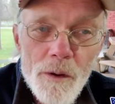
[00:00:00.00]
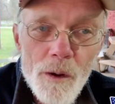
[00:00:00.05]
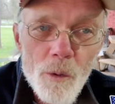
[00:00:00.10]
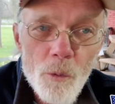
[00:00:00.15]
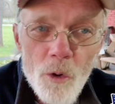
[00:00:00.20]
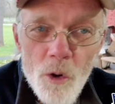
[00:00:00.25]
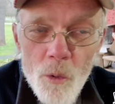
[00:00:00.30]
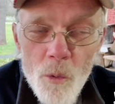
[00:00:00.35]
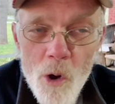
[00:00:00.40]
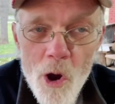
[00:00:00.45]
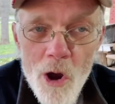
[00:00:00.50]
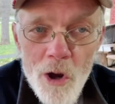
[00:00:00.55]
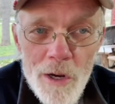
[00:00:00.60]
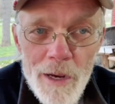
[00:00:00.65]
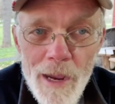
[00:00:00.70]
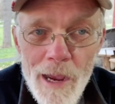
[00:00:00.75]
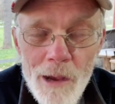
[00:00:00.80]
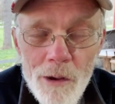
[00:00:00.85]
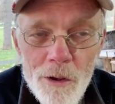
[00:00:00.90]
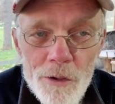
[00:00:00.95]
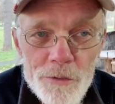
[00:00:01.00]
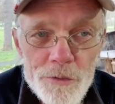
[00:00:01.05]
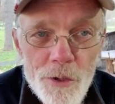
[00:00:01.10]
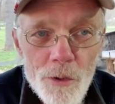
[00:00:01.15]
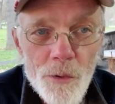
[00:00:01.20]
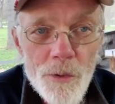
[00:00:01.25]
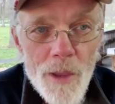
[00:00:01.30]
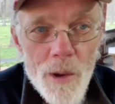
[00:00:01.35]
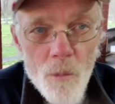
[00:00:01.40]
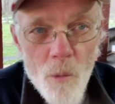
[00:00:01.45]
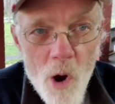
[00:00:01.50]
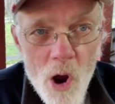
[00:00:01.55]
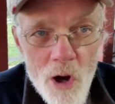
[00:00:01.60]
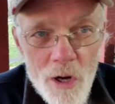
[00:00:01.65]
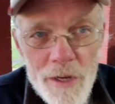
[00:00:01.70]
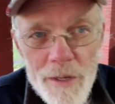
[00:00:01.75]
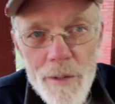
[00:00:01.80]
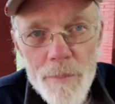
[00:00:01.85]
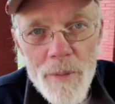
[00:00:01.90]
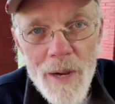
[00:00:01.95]
We'll walk out until they walk
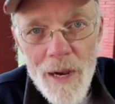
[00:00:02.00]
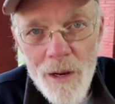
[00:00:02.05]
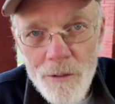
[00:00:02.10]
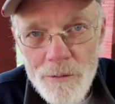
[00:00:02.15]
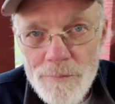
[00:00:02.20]
him out.